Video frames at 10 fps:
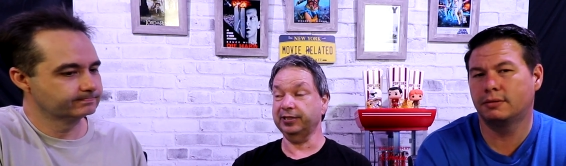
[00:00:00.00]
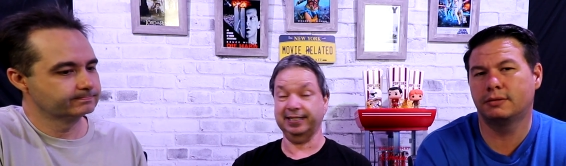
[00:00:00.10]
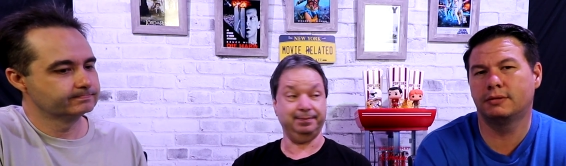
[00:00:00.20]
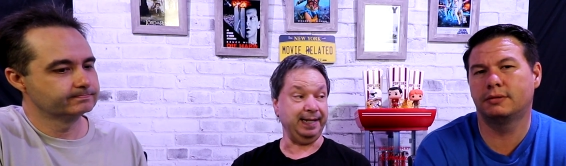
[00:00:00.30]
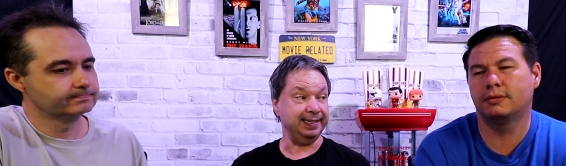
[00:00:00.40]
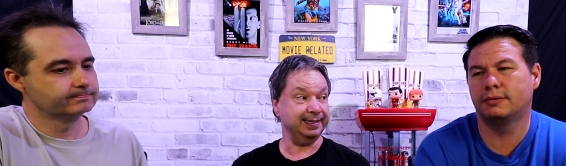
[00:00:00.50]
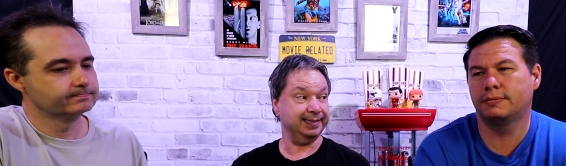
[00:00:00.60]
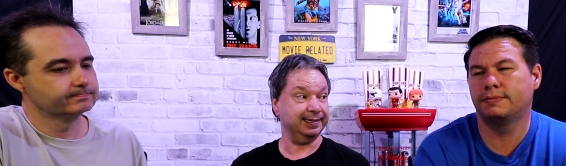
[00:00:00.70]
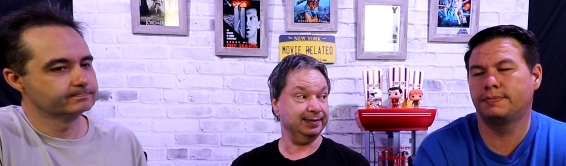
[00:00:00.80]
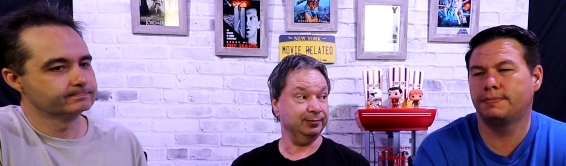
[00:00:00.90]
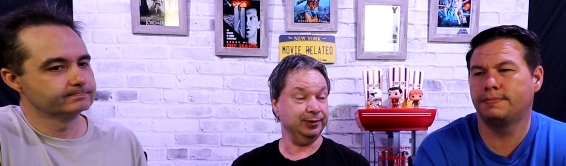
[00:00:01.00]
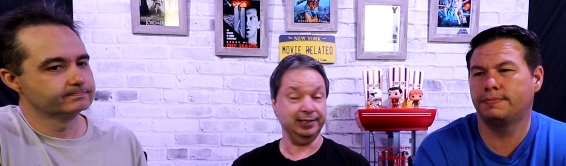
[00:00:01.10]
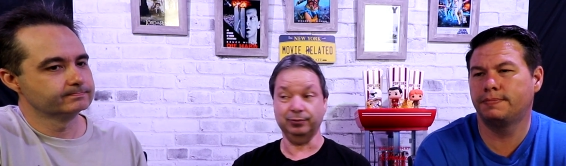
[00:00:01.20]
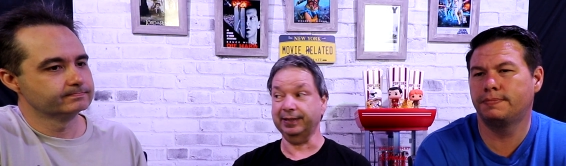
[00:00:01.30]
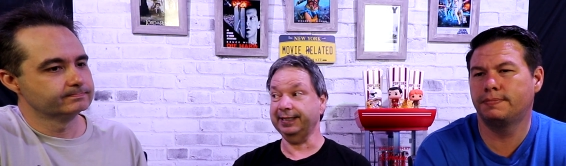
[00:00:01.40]
Speaker 1: suspense, which
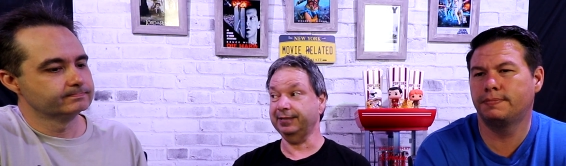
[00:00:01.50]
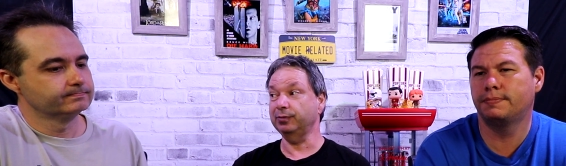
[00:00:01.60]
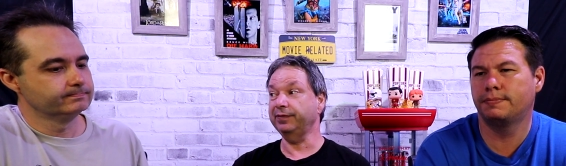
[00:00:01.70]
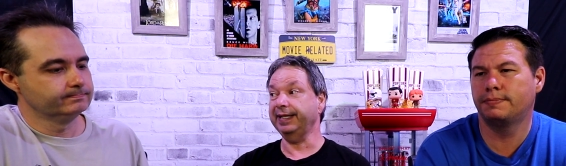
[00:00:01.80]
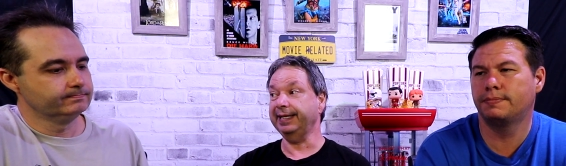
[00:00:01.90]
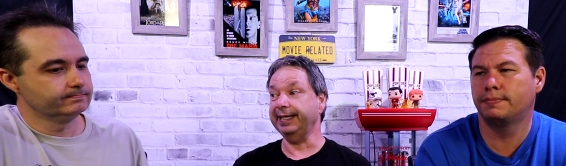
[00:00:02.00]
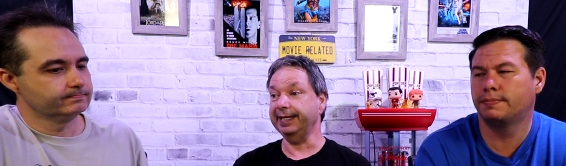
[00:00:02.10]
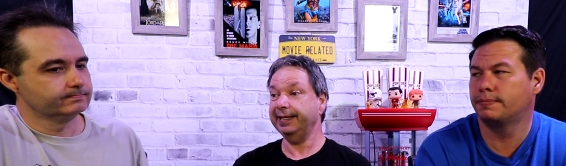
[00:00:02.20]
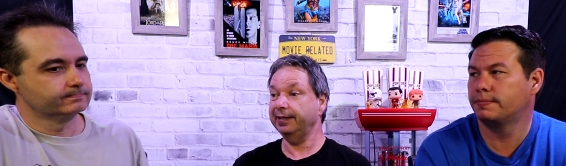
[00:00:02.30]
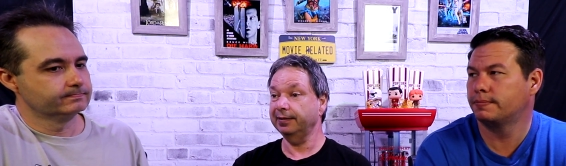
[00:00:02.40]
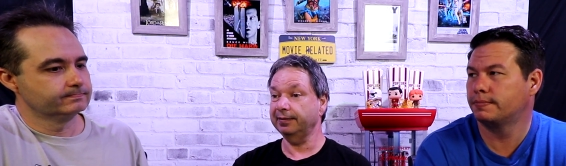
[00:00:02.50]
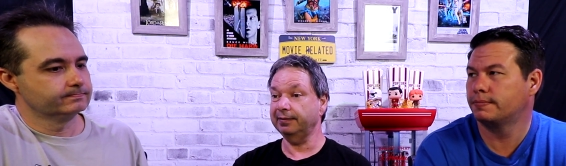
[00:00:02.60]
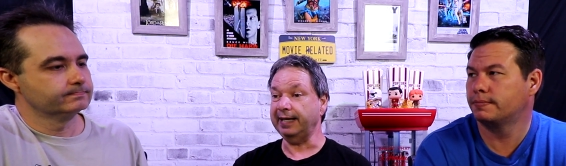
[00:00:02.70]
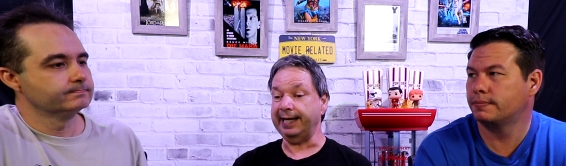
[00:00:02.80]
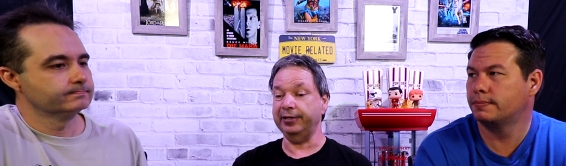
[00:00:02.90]
is what this movie needed.
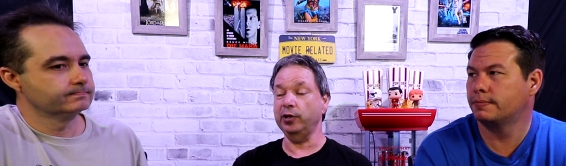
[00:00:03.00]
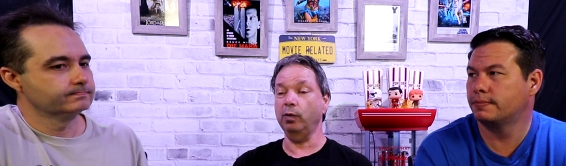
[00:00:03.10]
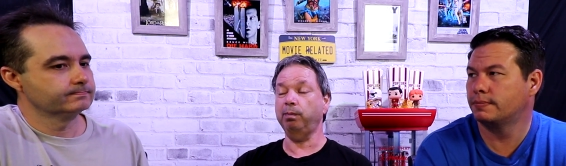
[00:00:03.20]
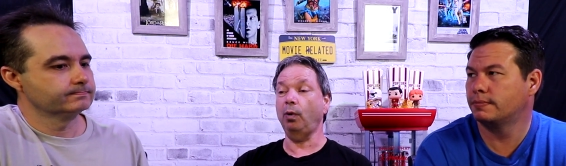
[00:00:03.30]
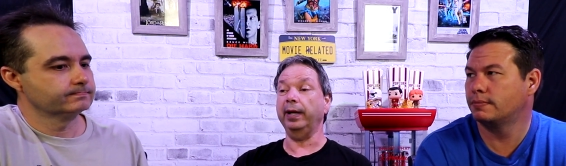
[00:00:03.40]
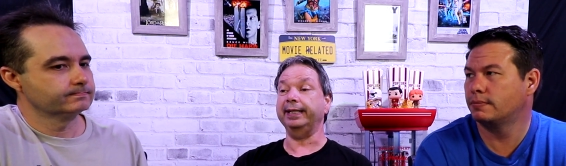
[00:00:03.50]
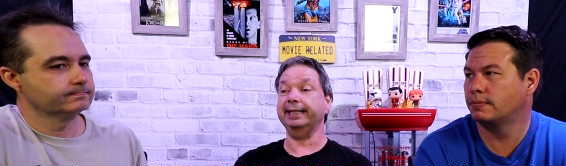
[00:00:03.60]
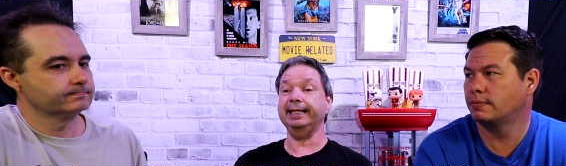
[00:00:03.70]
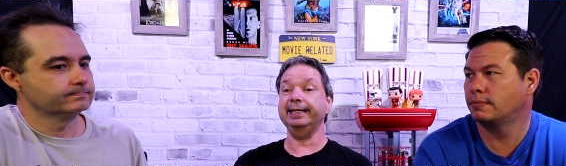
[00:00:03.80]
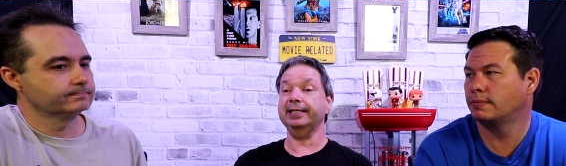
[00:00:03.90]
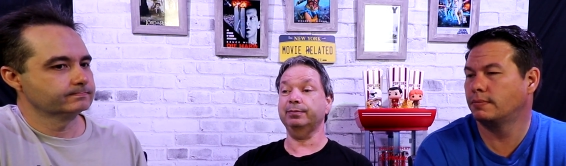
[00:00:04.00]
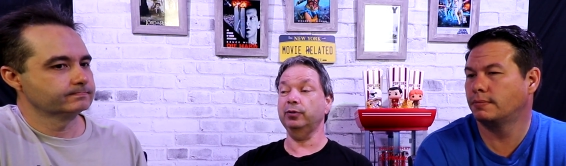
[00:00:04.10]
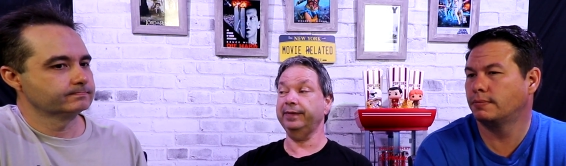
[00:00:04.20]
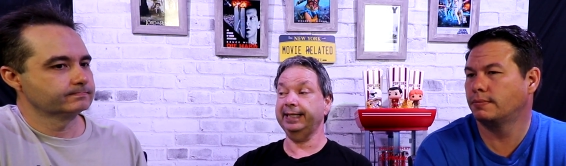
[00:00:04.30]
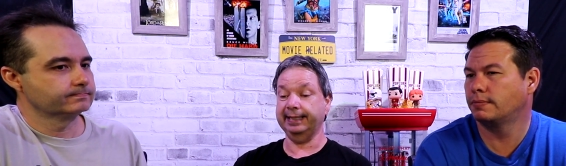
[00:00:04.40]
At no point in this
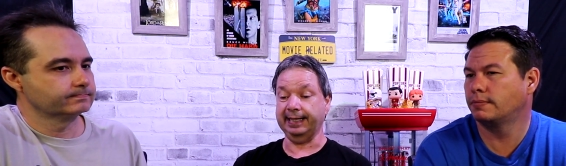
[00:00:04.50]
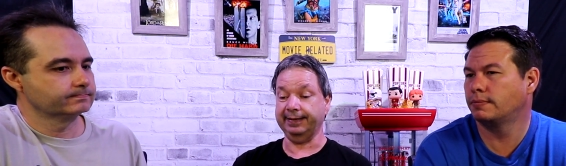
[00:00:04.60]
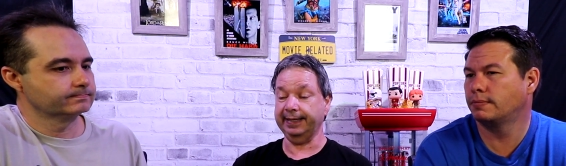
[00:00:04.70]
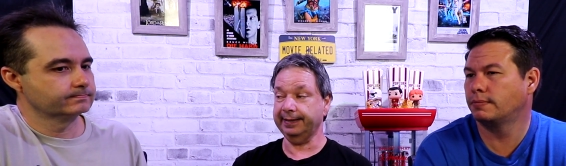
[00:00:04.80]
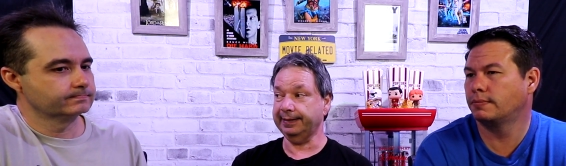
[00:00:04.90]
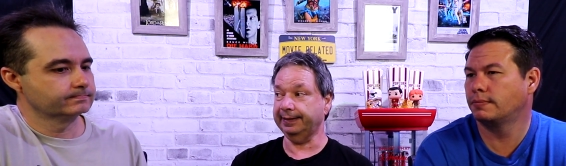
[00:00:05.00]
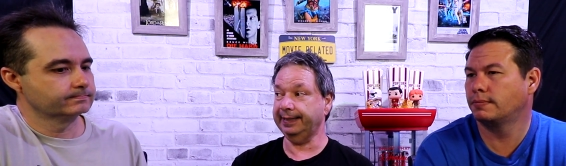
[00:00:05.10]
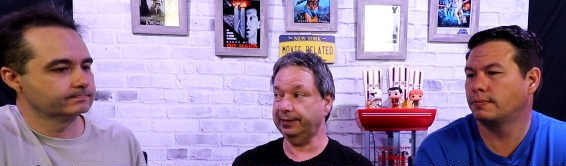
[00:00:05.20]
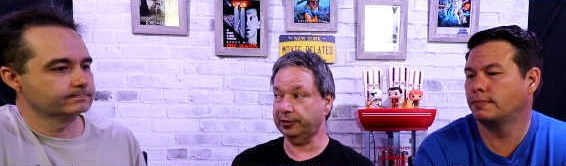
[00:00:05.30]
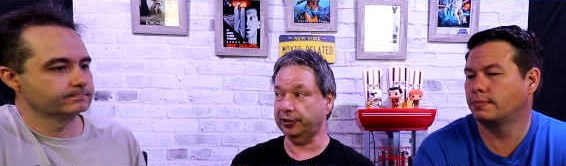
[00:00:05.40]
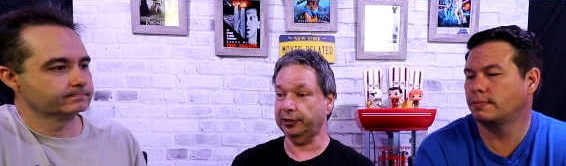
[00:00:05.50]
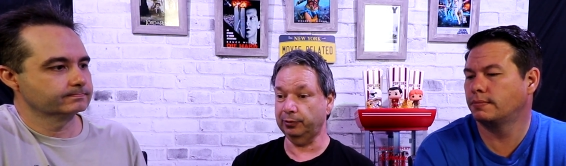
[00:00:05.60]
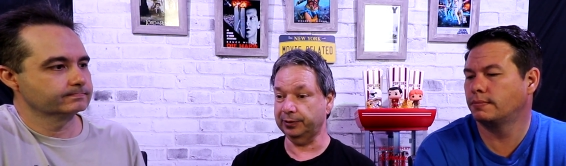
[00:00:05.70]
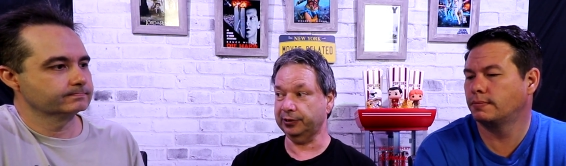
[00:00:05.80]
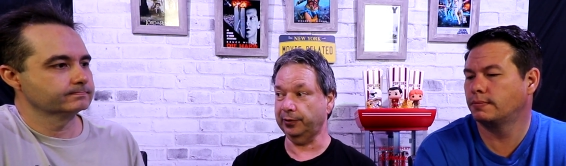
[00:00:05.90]
movie did I think the little girl
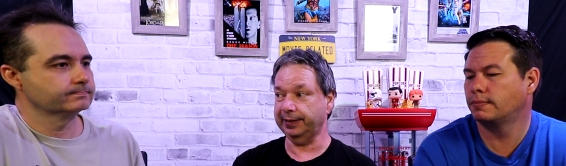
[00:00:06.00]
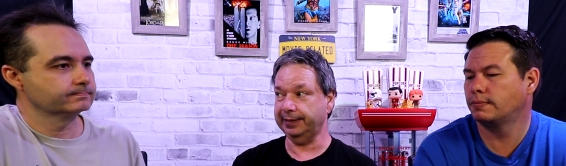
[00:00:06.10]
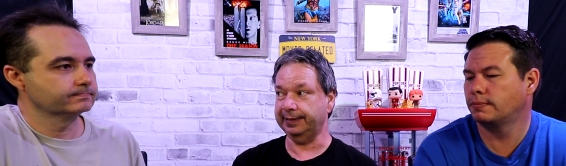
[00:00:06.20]
was going to